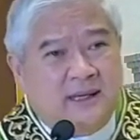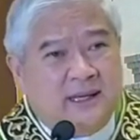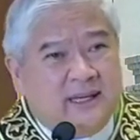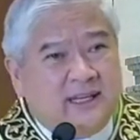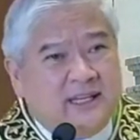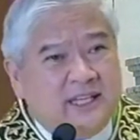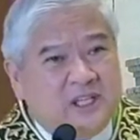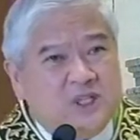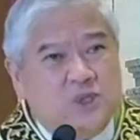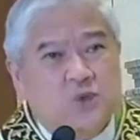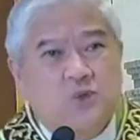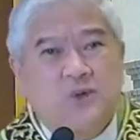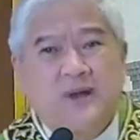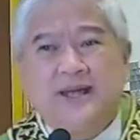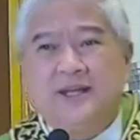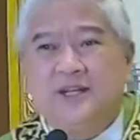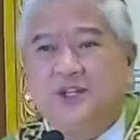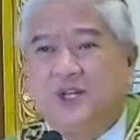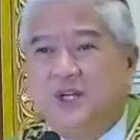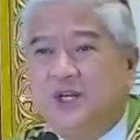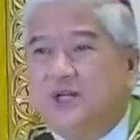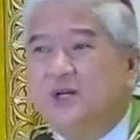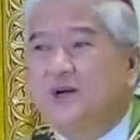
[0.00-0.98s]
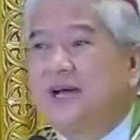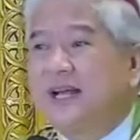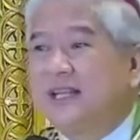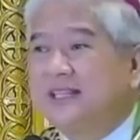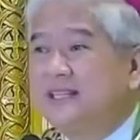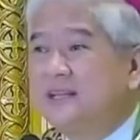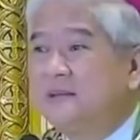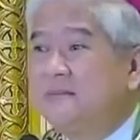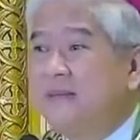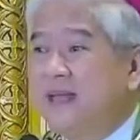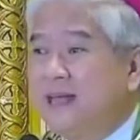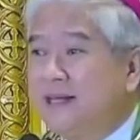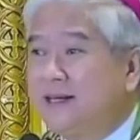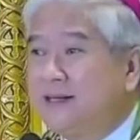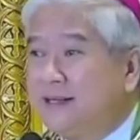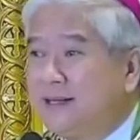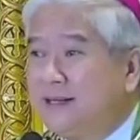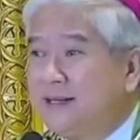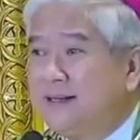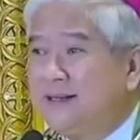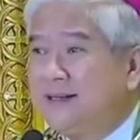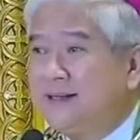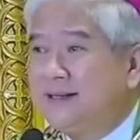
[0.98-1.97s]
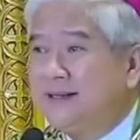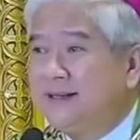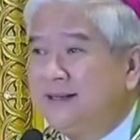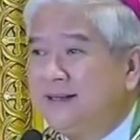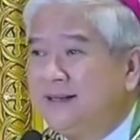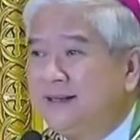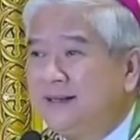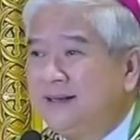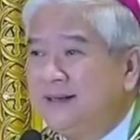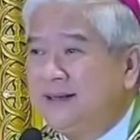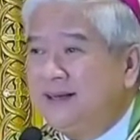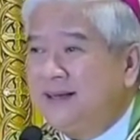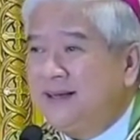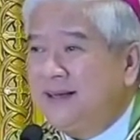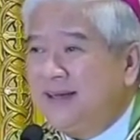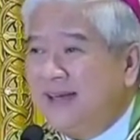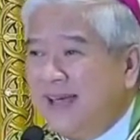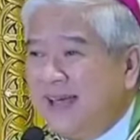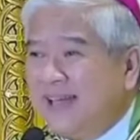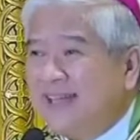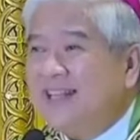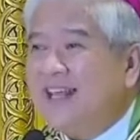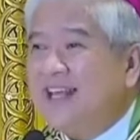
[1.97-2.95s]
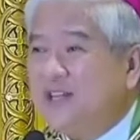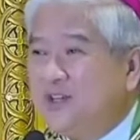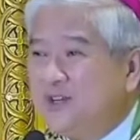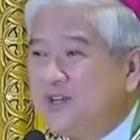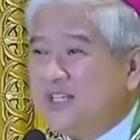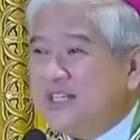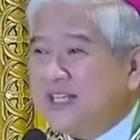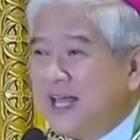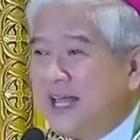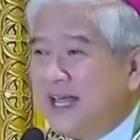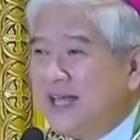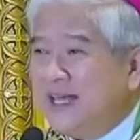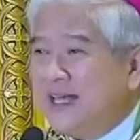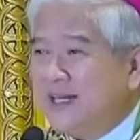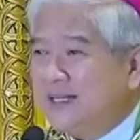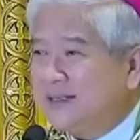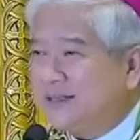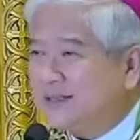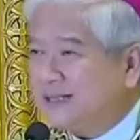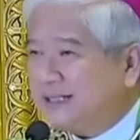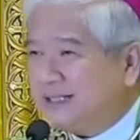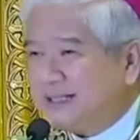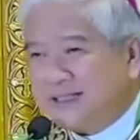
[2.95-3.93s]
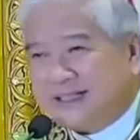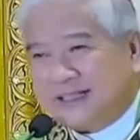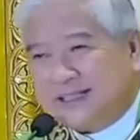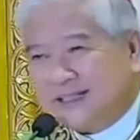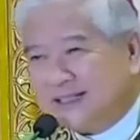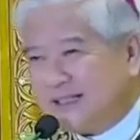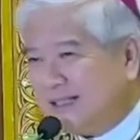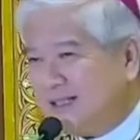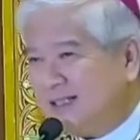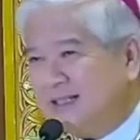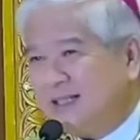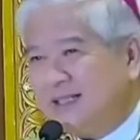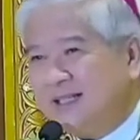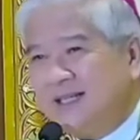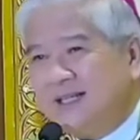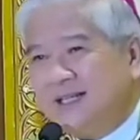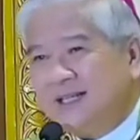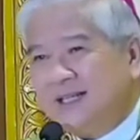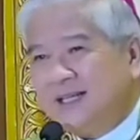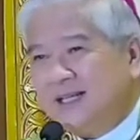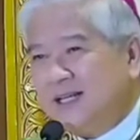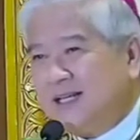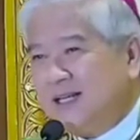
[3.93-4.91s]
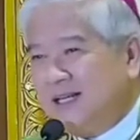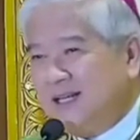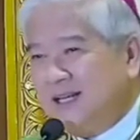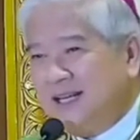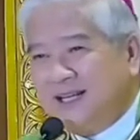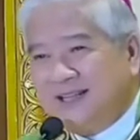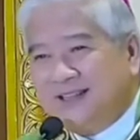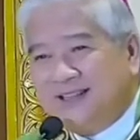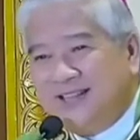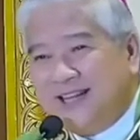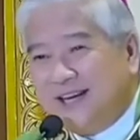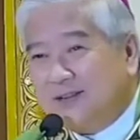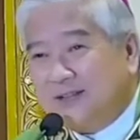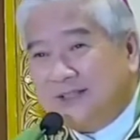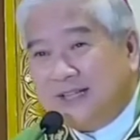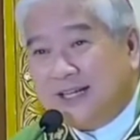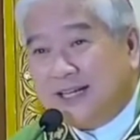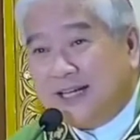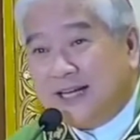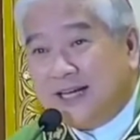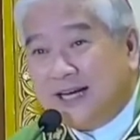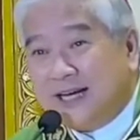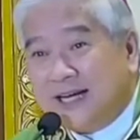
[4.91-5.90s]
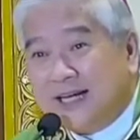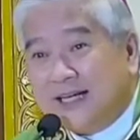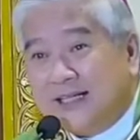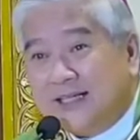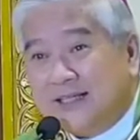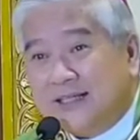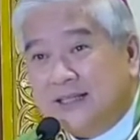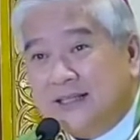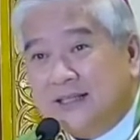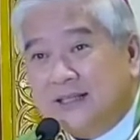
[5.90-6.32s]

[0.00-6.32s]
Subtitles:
It is when you look at the mirror and then you say, ganda ko talaga.